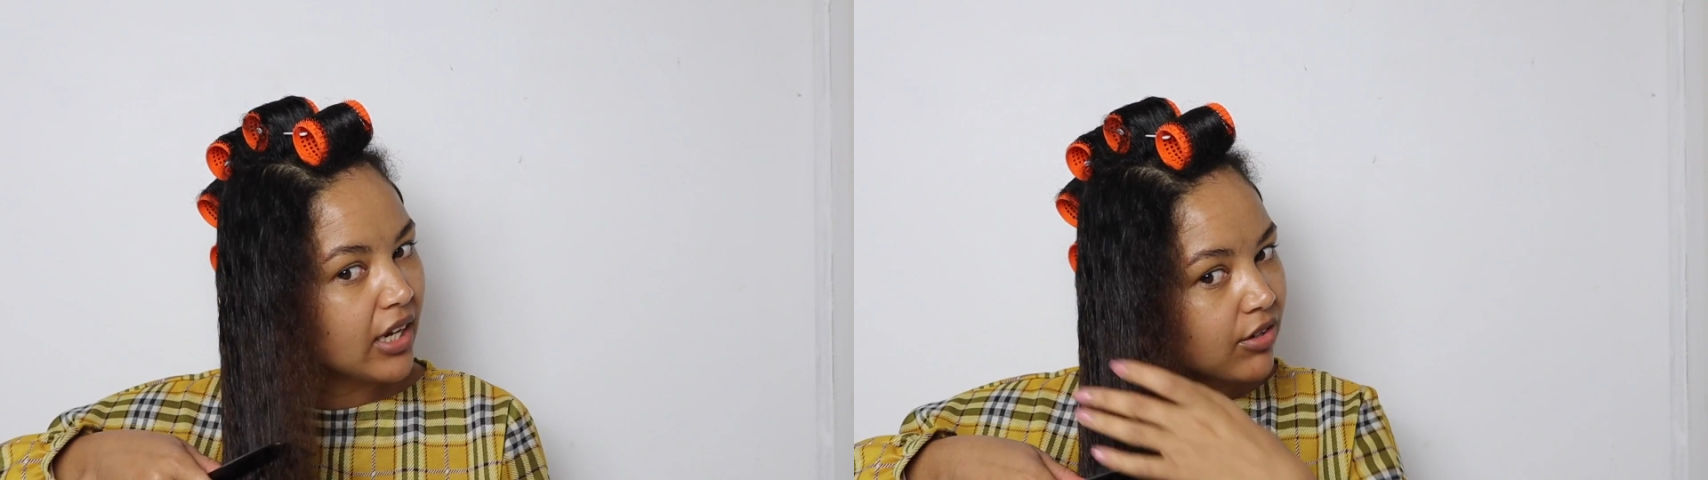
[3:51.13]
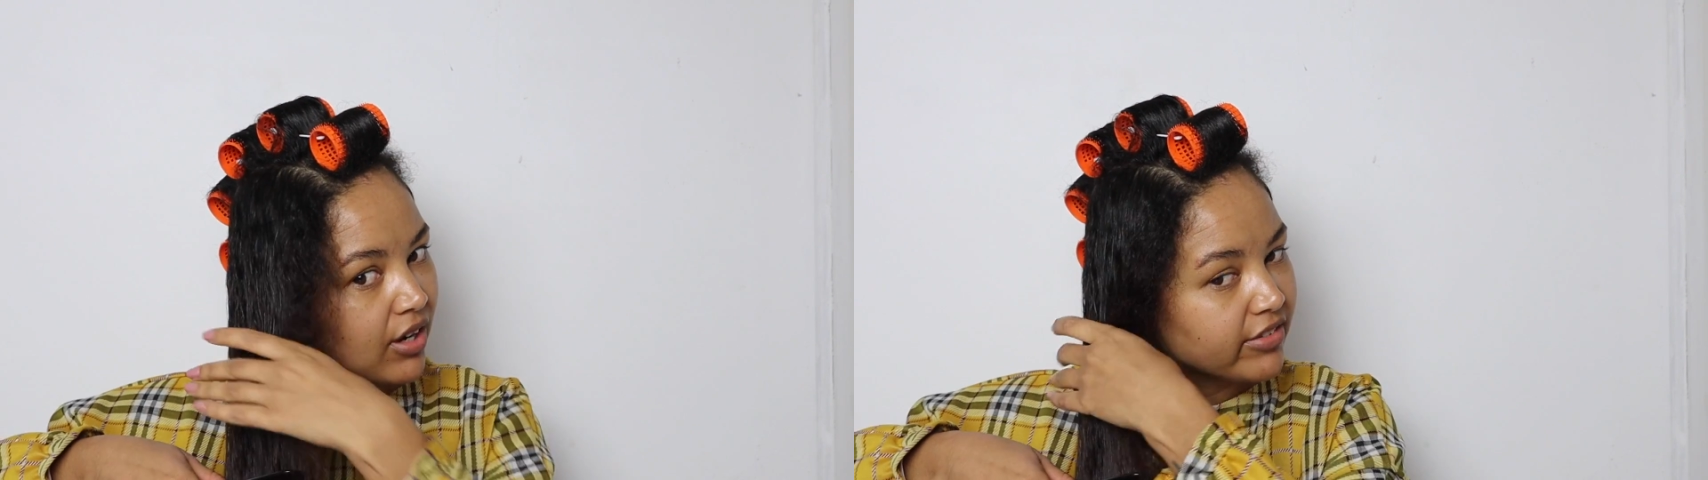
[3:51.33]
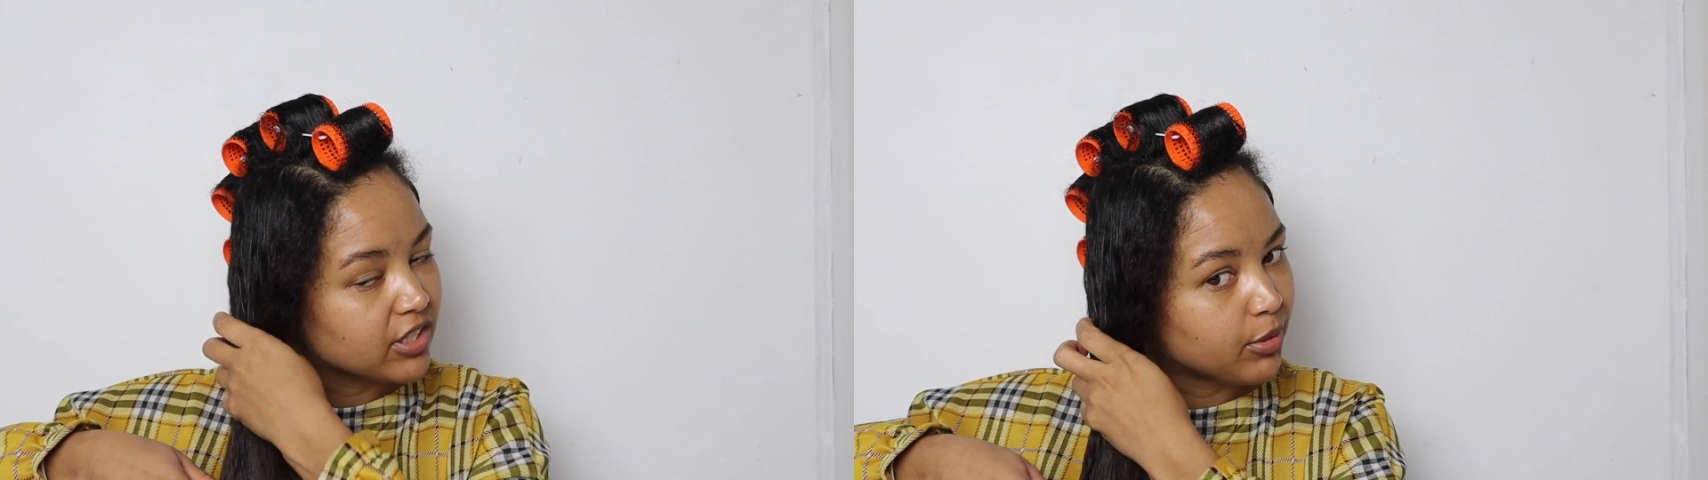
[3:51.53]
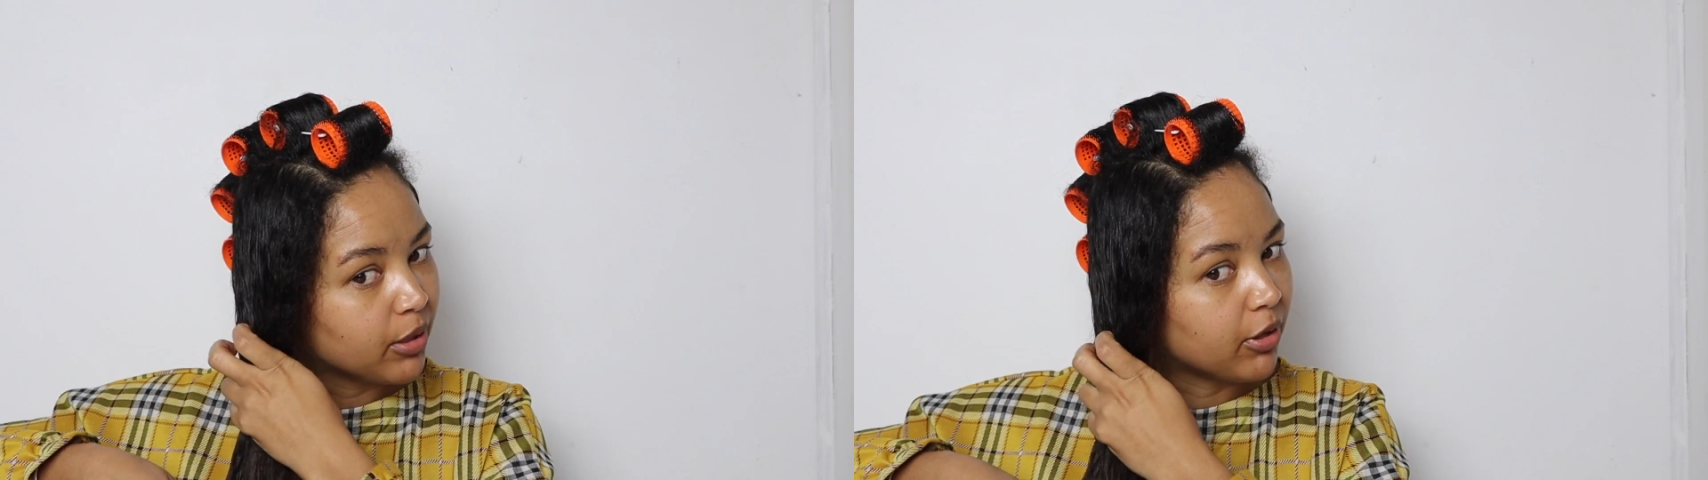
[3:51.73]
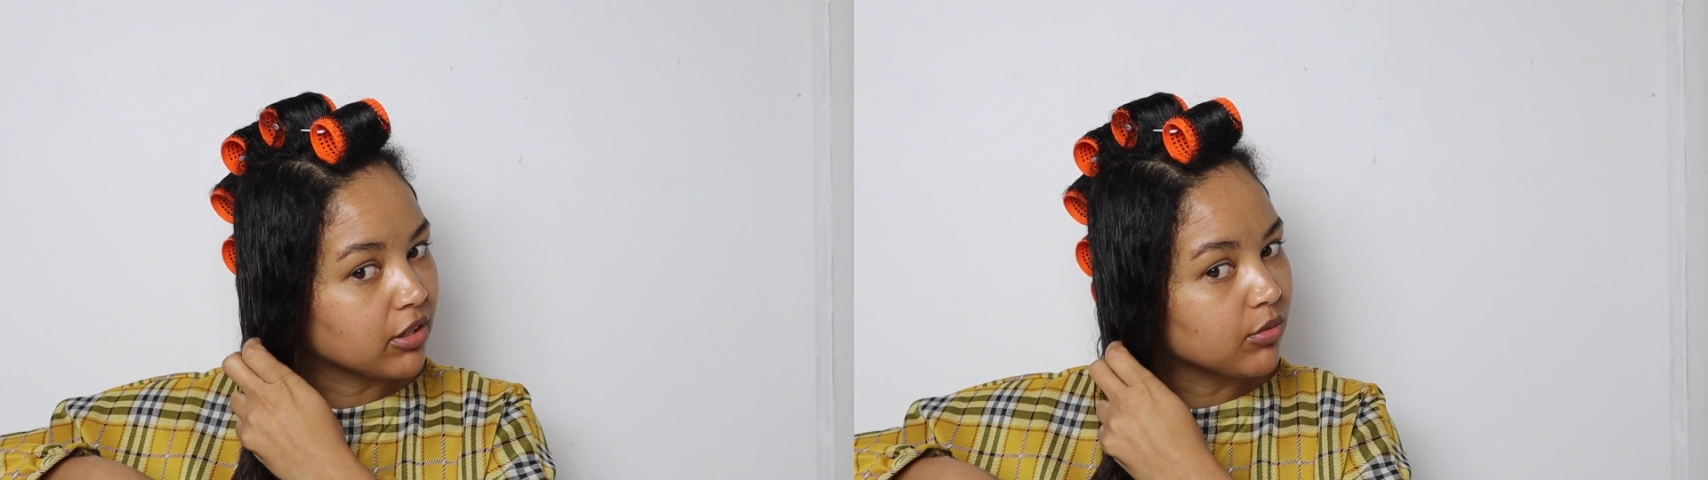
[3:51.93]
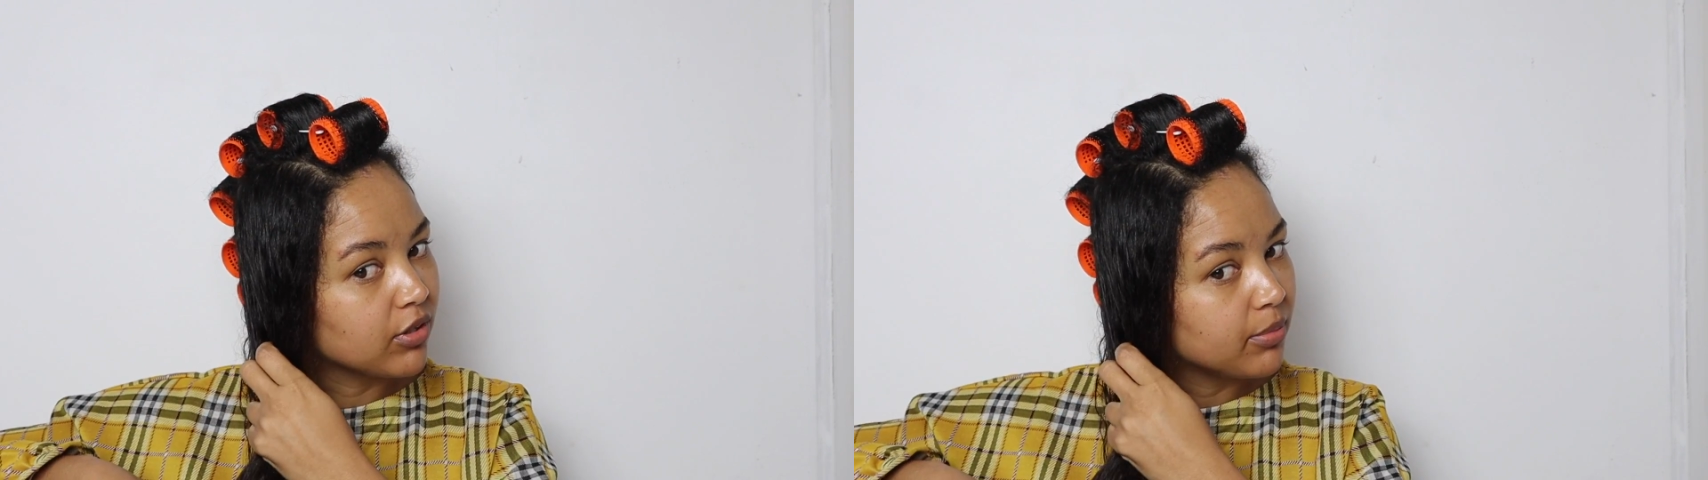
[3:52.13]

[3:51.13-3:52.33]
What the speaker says: I don't have a spray bottle